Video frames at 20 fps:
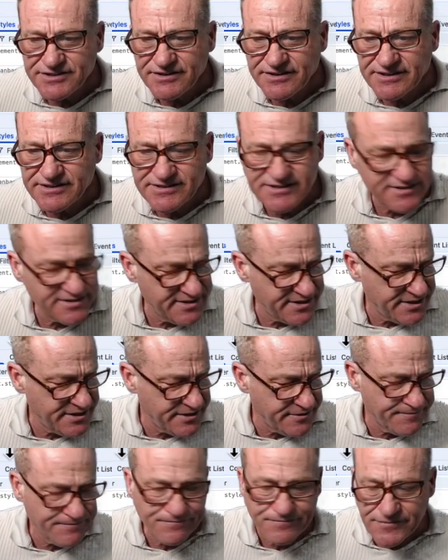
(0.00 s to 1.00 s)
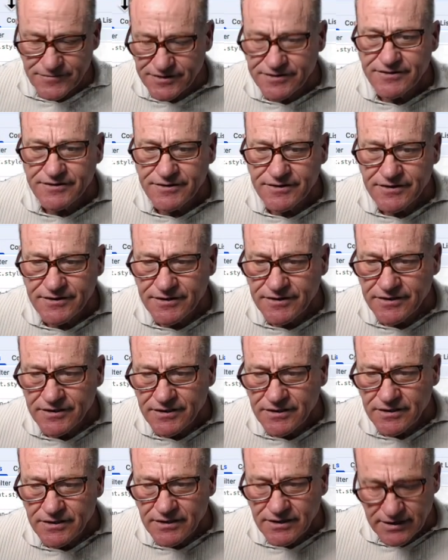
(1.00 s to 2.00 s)
Let's see here.
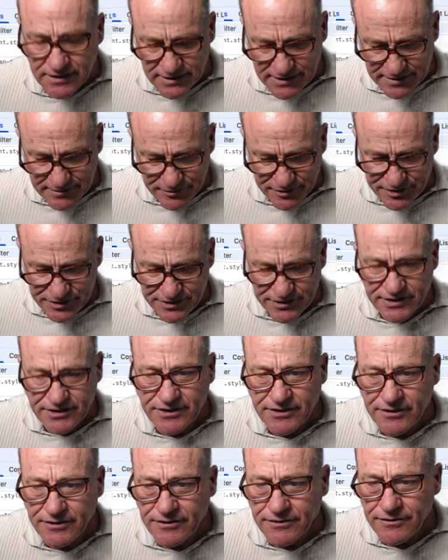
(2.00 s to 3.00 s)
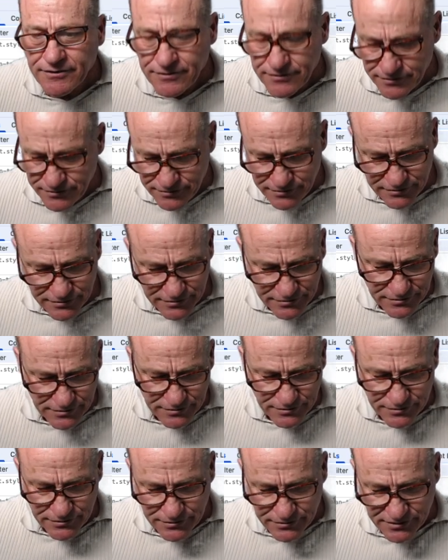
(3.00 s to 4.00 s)
We're gonna
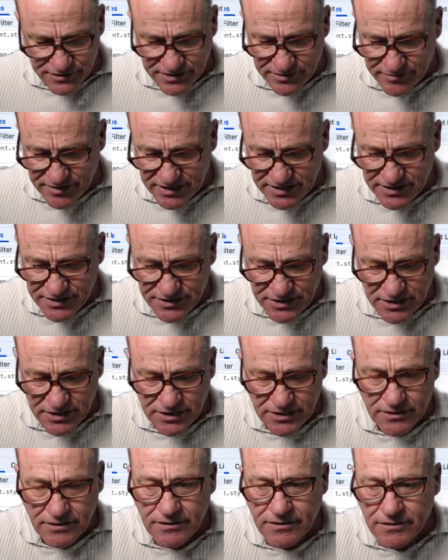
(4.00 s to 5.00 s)
go Command R.